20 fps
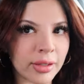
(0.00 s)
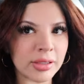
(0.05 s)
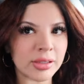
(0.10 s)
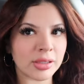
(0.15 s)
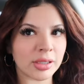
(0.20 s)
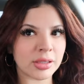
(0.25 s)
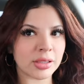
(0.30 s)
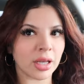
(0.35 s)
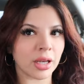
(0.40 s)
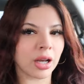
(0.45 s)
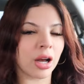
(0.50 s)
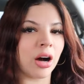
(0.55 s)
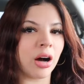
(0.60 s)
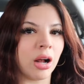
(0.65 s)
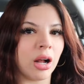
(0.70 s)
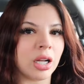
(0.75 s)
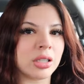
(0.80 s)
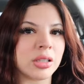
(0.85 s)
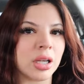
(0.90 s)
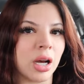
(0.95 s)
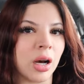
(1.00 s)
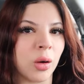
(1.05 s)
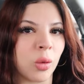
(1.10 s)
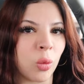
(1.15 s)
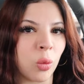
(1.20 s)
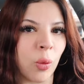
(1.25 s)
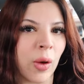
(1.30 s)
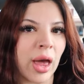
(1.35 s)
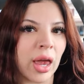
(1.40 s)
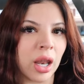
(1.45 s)
This is called a
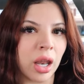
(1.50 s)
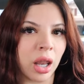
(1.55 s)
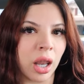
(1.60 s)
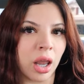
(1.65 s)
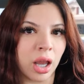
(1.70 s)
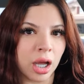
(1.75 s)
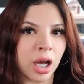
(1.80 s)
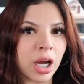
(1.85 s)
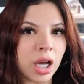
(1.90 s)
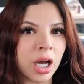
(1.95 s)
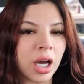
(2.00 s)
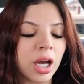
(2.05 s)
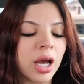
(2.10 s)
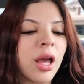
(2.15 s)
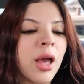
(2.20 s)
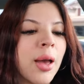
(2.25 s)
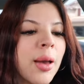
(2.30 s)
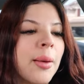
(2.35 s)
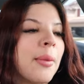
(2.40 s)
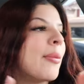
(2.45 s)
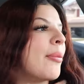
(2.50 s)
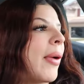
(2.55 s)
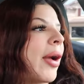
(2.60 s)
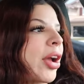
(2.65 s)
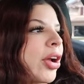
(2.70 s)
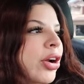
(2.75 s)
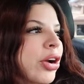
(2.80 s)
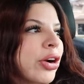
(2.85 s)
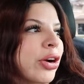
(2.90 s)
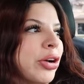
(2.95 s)
wet look.
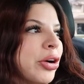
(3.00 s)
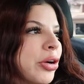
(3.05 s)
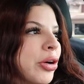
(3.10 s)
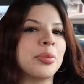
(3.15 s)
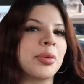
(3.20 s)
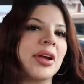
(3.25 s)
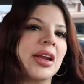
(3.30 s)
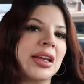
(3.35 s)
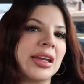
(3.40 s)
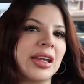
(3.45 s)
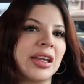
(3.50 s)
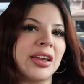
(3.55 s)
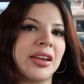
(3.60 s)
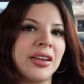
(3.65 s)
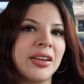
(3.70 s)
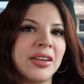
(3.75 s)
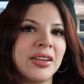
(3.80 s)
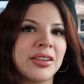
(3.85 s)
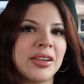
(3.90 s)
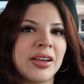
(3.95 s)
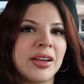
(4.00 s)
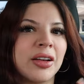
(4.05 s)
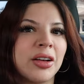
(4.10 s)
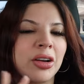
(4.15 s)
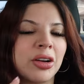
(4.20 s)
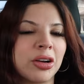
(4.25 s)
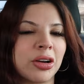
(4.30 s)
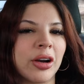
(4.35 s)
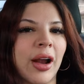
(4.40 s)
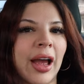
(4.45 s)
My girl Brittany,
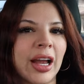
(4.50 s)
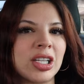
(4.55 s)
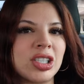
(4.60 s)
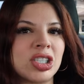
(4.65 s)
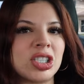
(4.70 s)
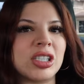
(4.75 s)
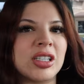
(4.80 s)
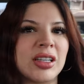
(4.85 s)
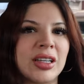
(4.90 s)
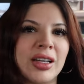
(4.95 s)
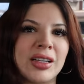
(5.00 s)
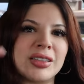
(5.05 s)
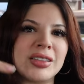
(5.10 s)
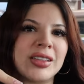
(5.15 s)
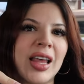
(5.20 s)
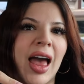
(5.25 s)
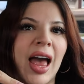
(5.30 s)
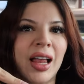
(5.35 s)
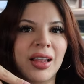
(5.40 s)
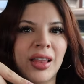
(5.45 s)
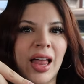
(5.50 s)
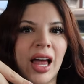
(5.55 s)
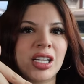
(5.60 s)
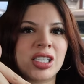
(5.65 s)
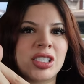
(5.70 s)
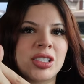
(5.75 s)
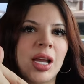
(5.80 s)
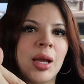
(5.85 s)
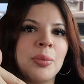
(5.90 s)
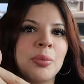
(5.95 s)
her IG is at
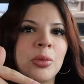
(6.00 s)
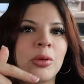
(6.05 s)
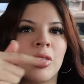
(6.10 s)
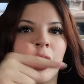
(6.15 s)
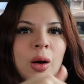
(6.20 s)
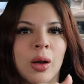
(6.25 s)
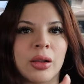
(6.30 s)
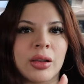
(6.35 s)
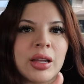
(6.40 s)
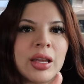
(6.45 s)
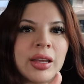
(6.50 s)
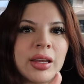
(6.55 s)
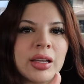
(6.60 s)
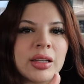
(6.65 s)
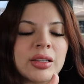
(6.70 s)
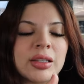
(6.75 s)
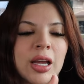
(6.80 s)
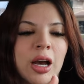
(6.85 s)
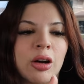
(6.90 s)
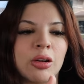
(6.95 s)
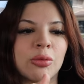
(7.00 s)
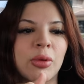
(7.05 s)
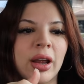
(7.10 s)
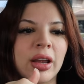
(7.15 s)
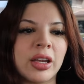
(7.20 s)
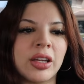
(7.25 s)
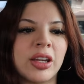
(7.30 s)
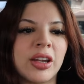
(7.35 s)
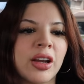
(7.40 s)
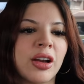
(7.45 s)
Lash Temple. I'll link it down
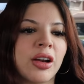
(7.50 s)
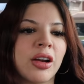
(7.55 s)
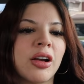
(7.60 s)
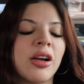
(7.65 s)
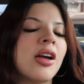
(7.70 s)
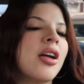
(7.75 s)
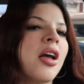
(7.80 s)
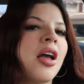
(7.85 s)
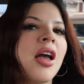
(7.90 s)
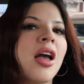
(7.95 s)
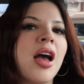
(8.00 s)
right here.